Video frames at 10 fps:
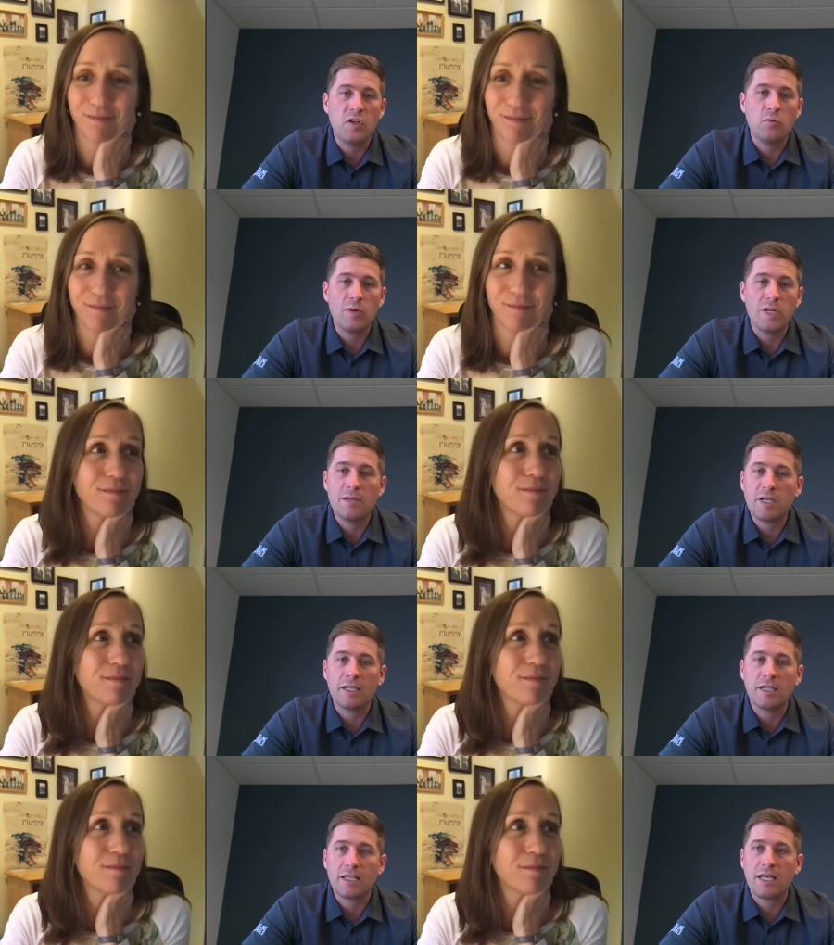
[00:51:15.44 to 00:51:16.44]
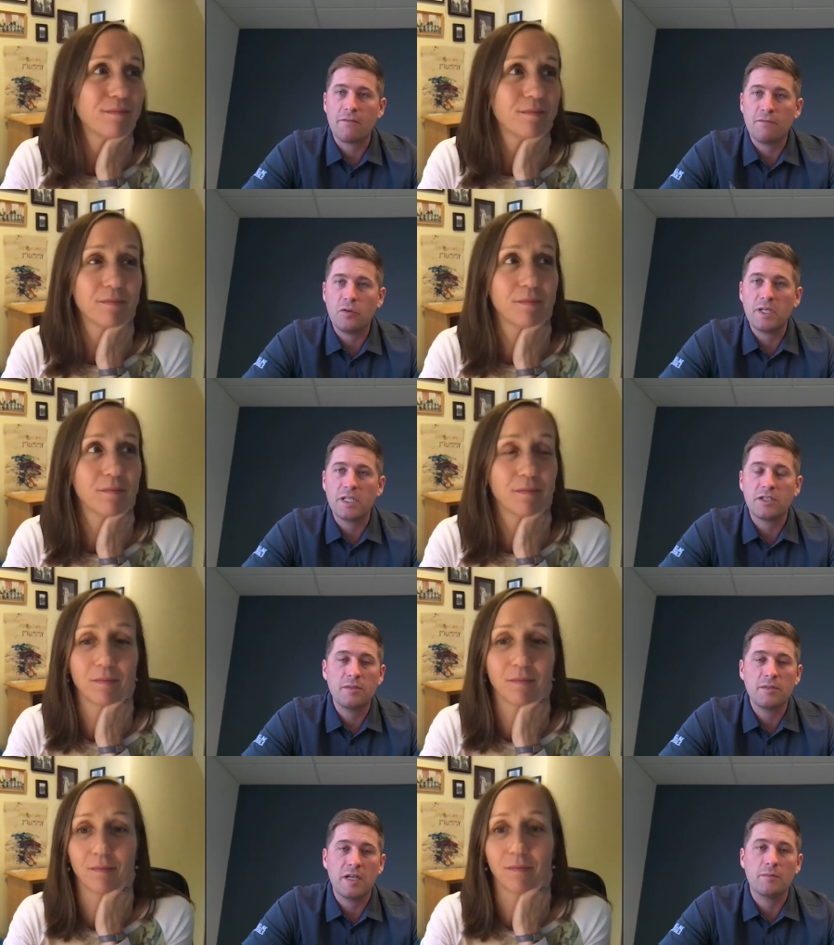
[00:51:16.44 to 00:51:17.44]
Speaker 1: you know, we need to be able to get that full picture to
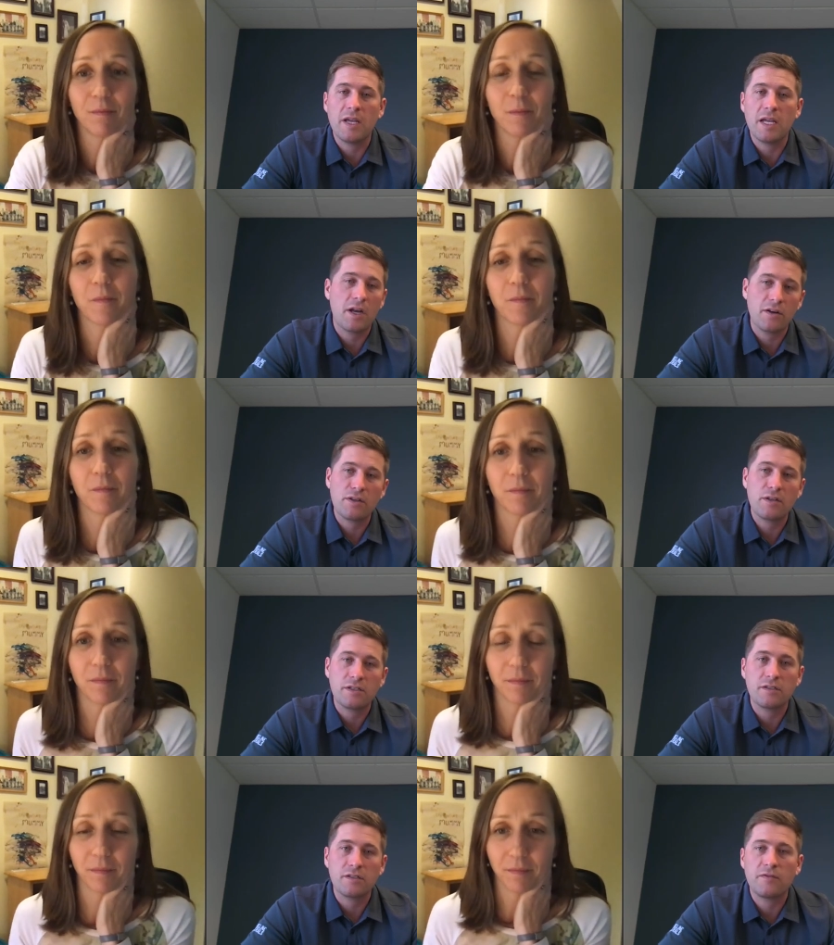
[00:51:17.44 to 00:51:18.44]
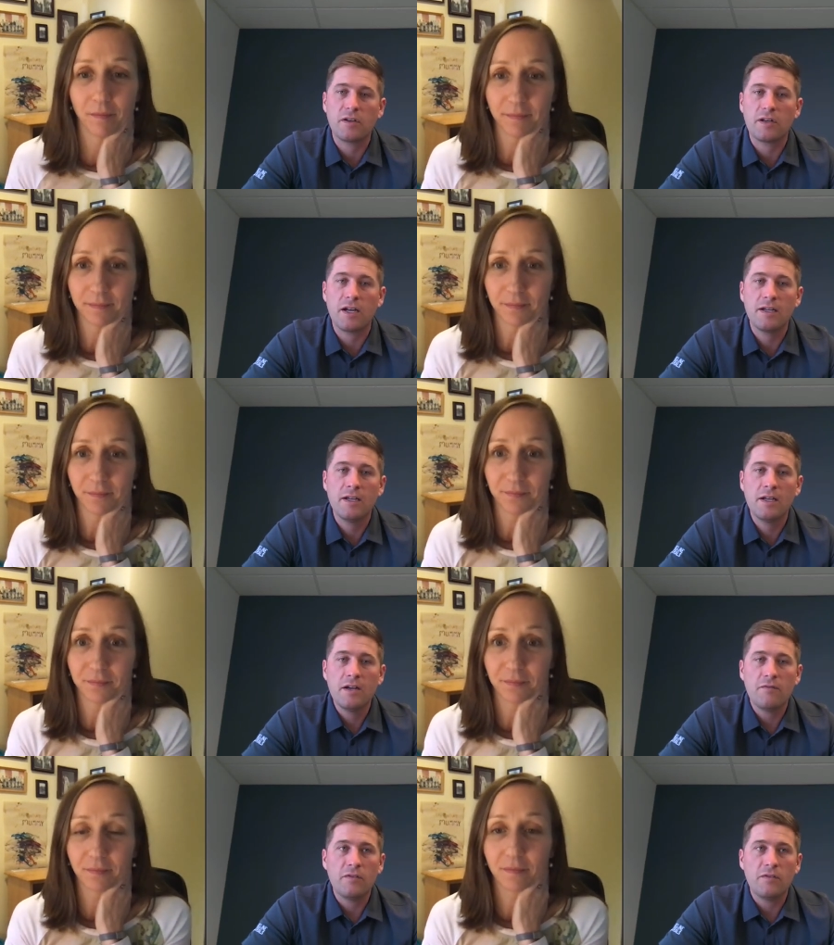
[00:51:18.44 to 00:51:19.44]
be able to make better decisions for uh,
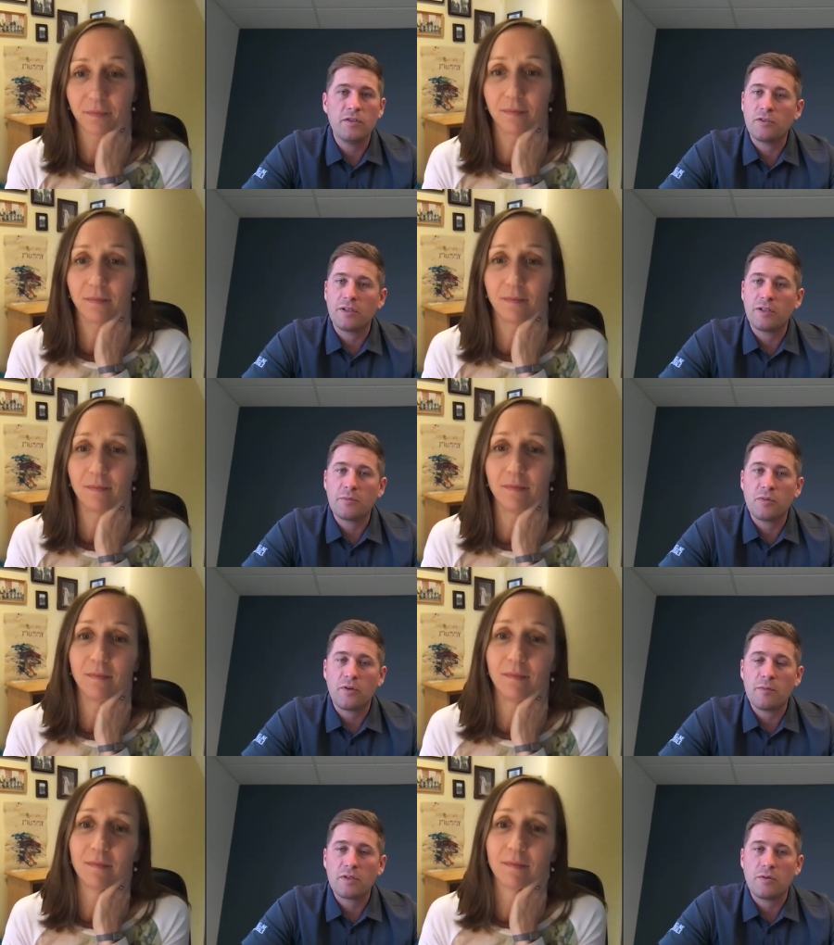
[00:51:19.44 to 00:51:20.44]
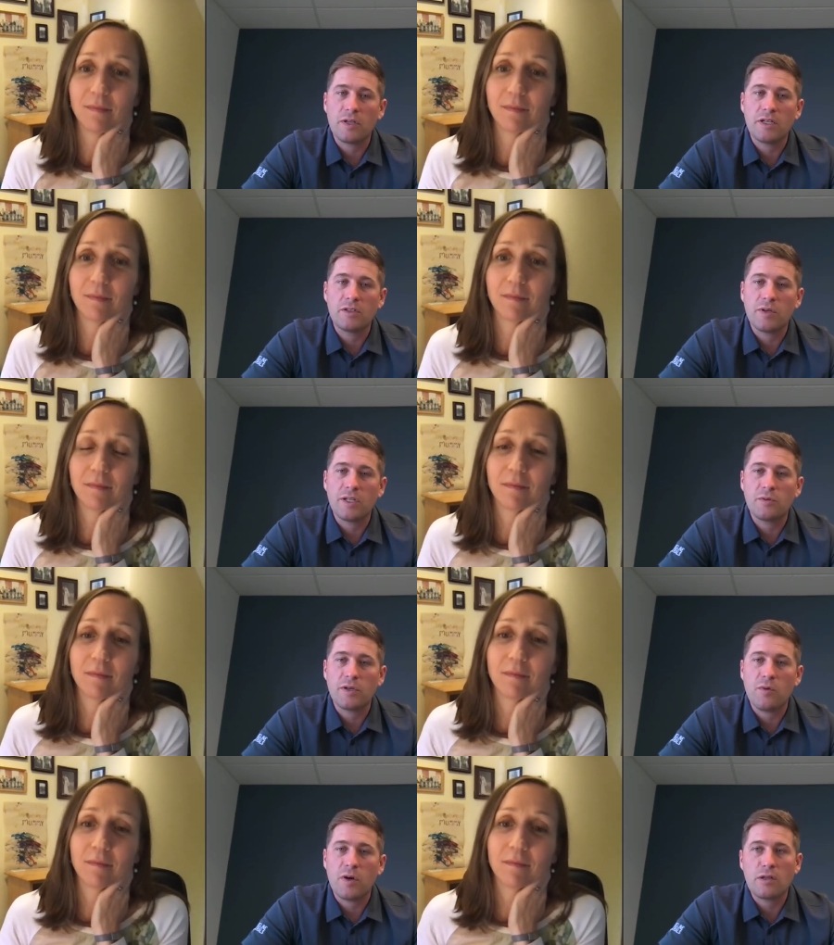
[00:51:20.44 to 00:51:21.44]
for future drilling programs going into
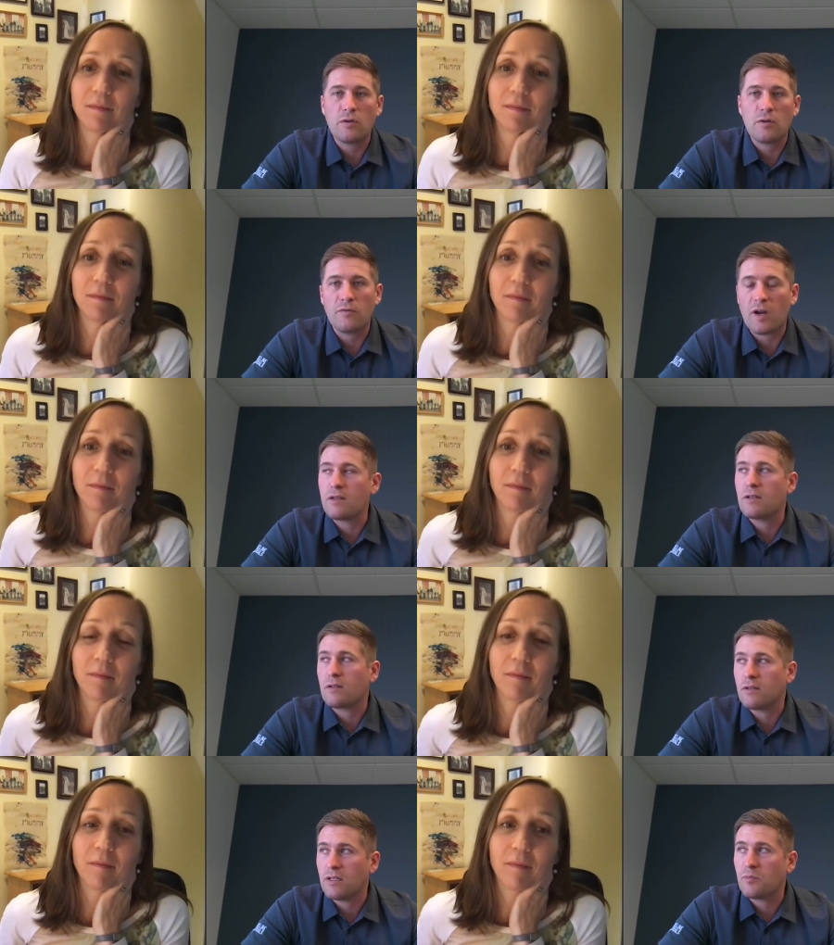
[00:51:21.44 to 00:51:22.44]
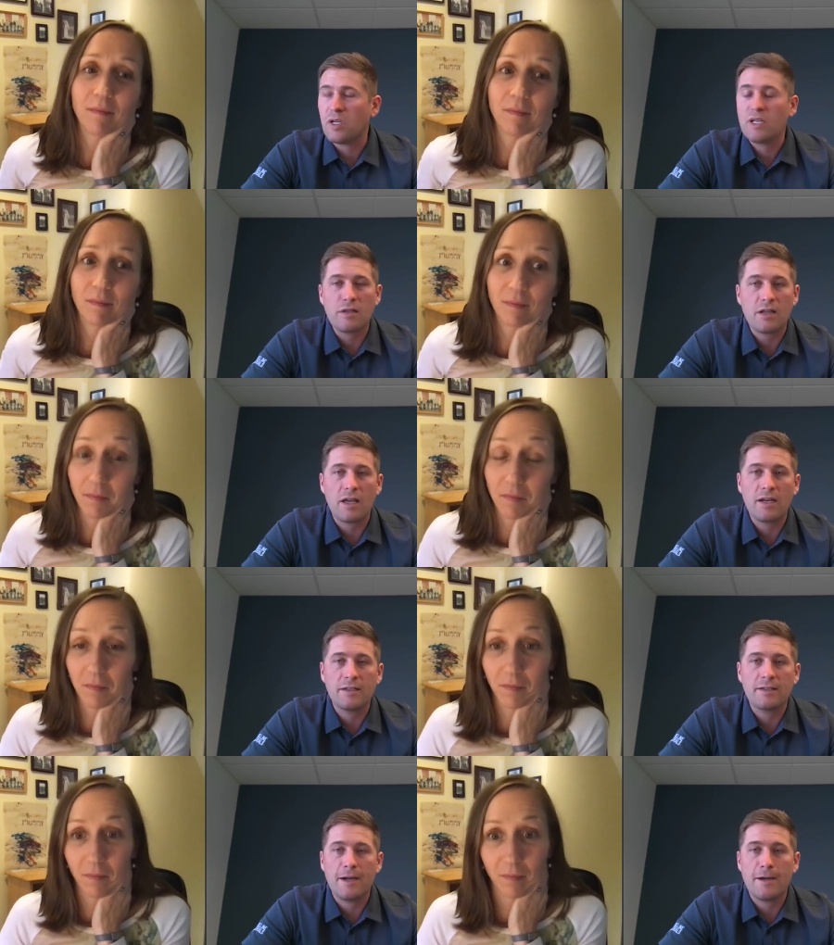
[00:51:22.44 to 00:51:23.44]
2021. So for us, it's it's pretty
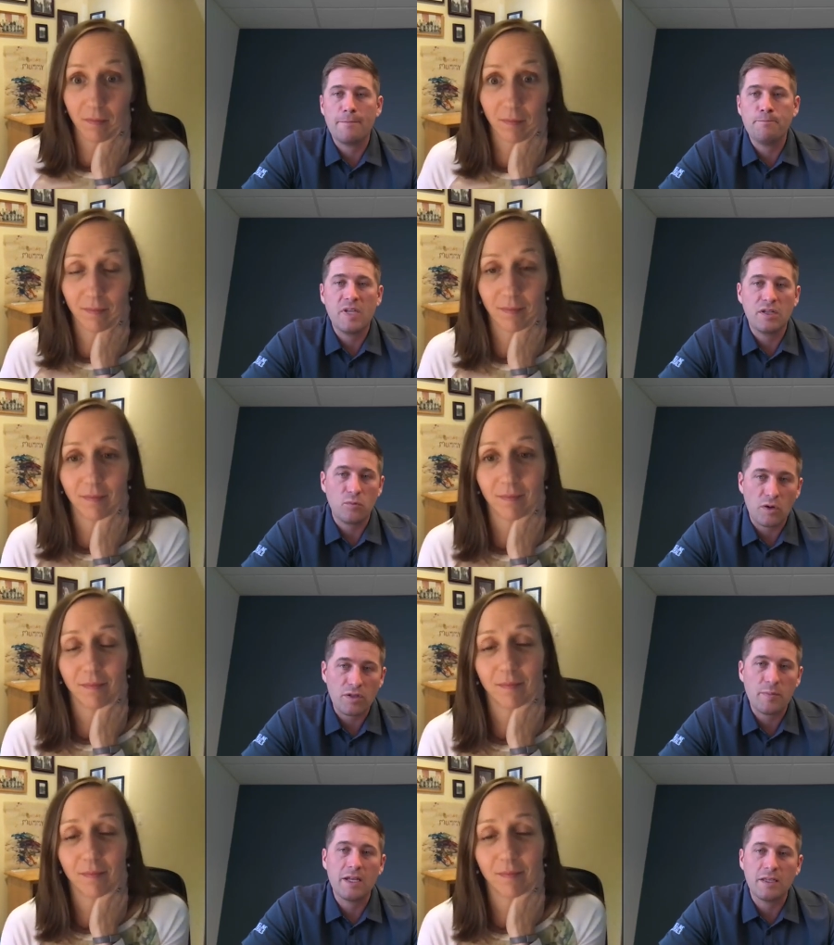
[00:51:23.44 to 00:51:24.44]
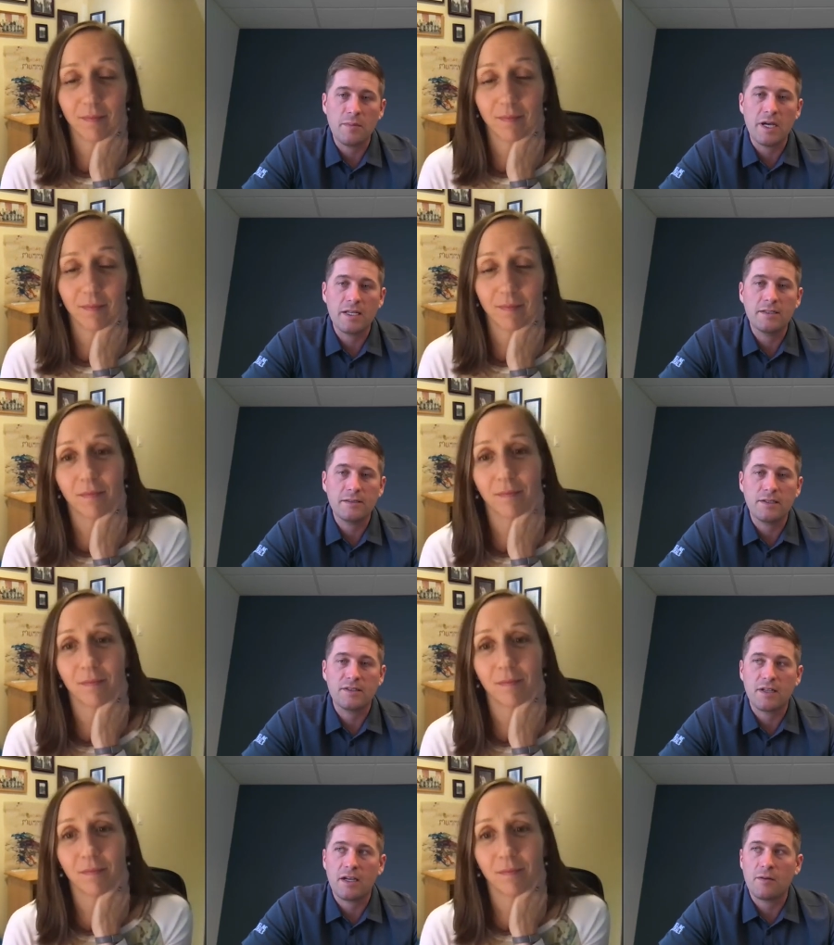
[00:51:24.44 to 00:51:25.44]
exciting. Um, it's worth spending the money because
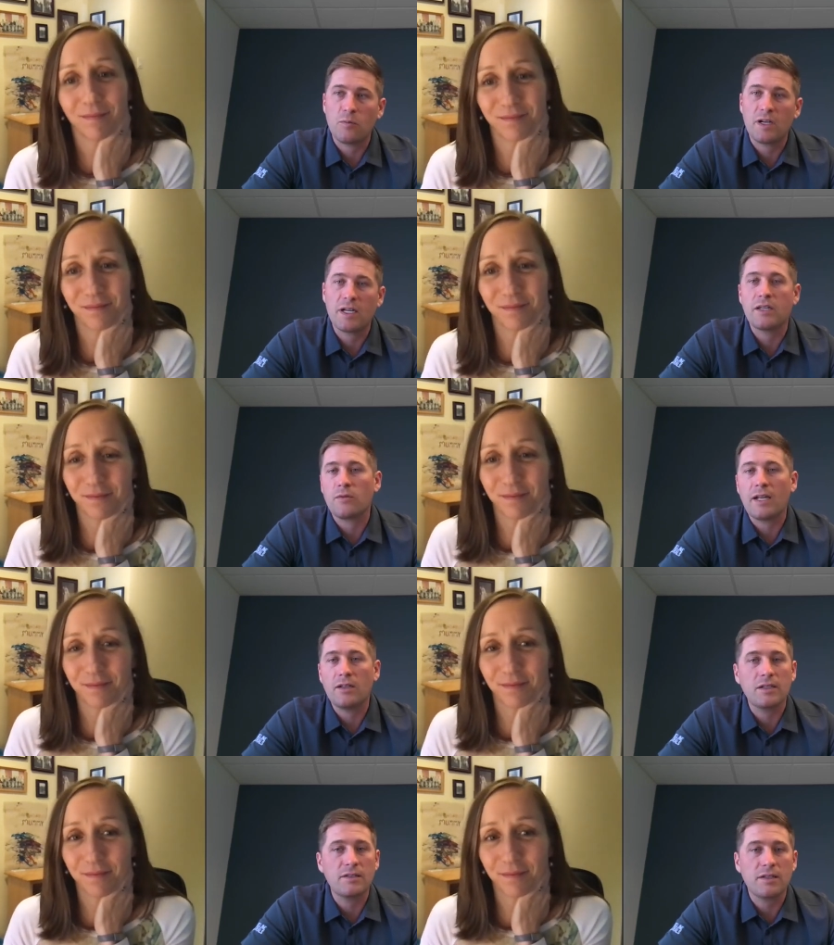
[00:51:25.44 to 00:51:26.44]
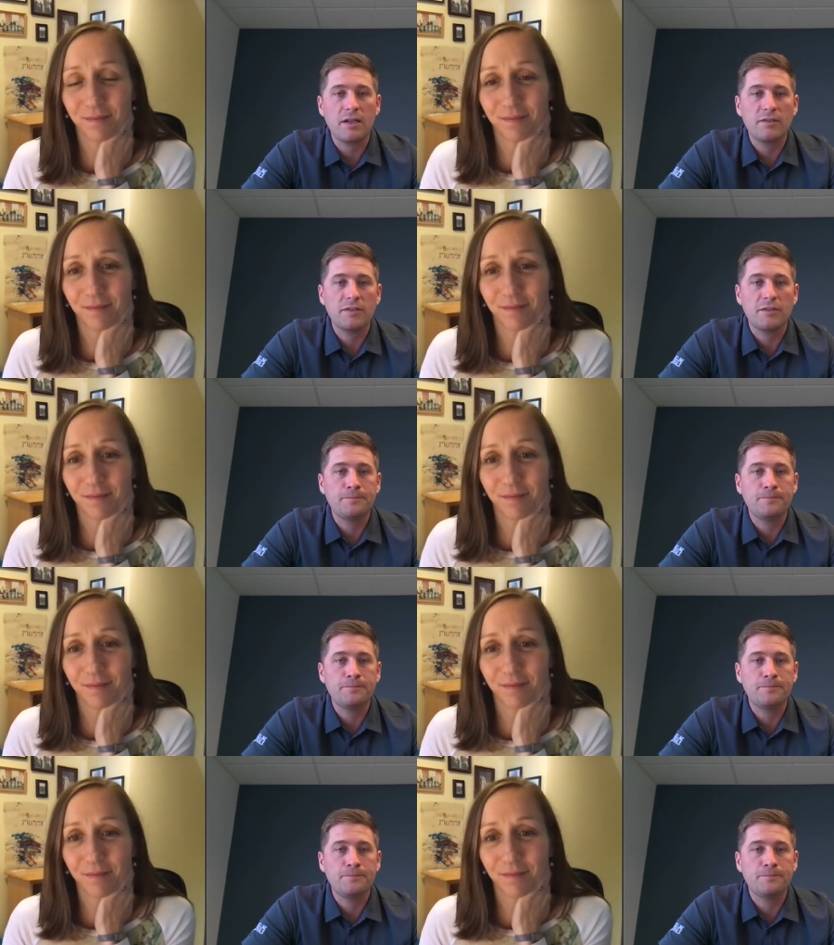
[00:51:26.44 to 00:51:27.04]
uh, we're hitting the right looking stuff. So.